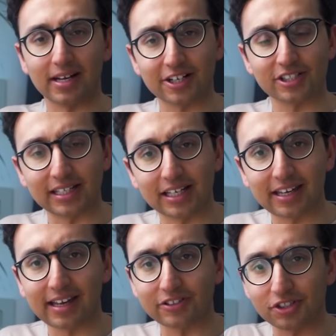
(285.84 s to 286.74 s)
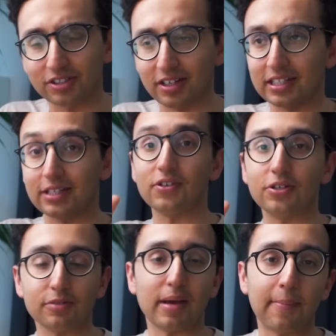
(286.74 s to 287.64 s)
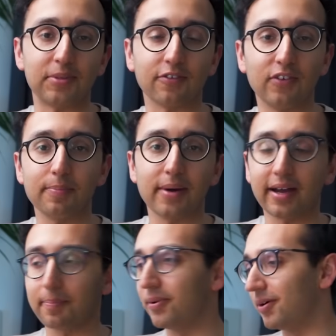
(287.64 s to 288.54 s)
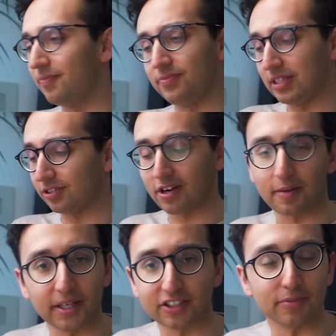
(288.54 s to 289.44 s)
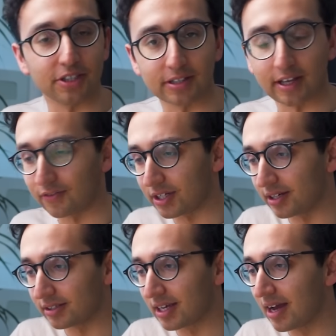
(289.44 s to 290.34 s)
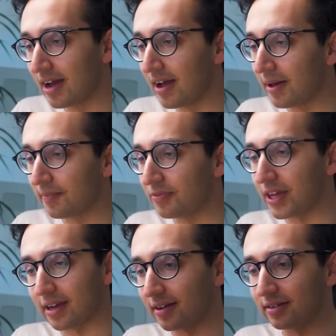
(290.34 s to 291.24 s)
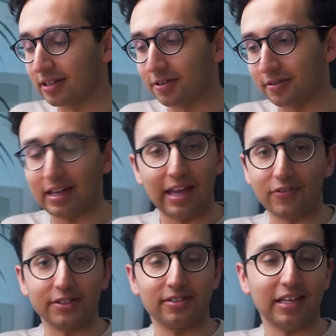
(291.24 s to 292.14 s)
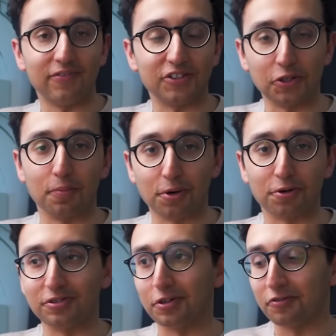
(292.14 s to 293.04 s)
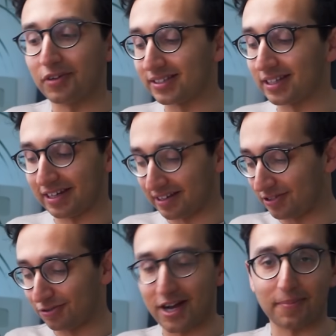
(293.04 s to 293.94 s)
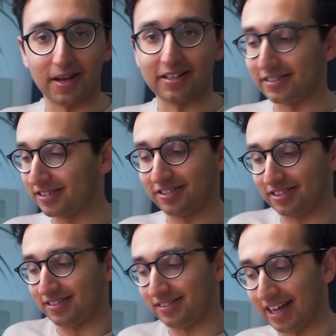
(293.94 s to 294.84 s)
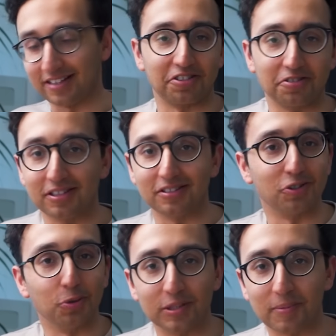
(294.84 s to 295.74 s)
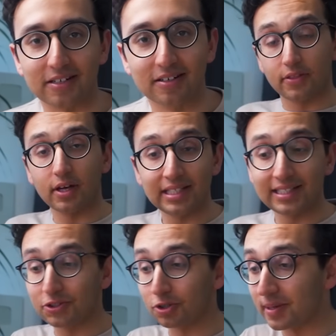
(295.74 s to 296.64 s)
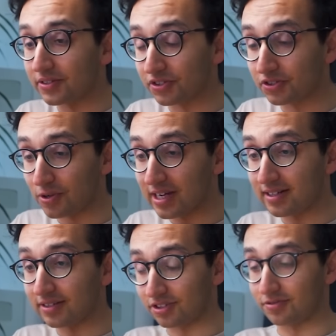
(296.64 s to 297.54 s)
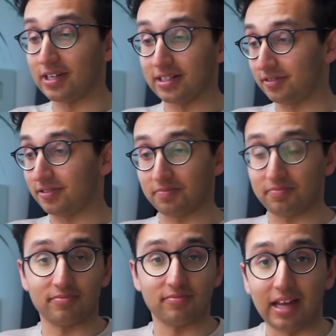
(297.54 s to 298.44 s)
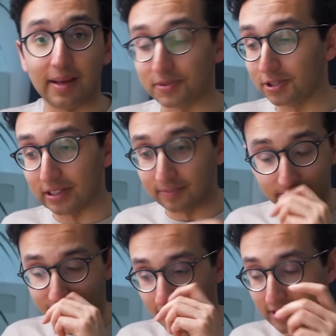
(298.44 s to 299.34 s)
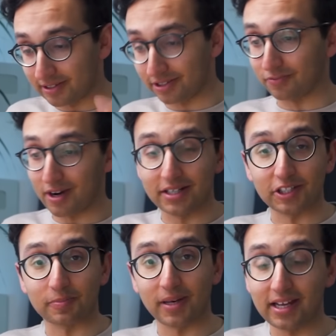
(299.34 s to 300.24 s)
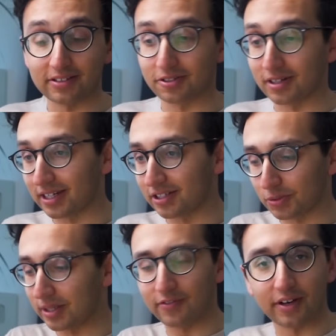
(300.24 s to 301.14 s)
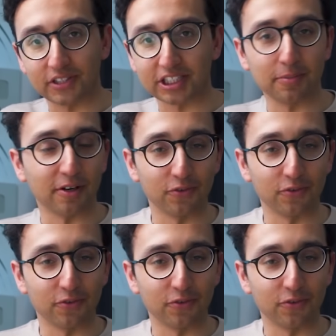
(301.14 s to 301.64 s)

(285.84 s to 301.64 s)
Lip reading: aren't actually clicking, it's just kind of giving you some haptic feedback, but these trackpads have been doing that for years. They, you know, if it's not broken, don't fix it. Like, the trackpad is just as good as it's always been. Thirdly, let's talk about the screen, and the screen is just absolutely fine. It's a Retina display. It's got like a 2560 by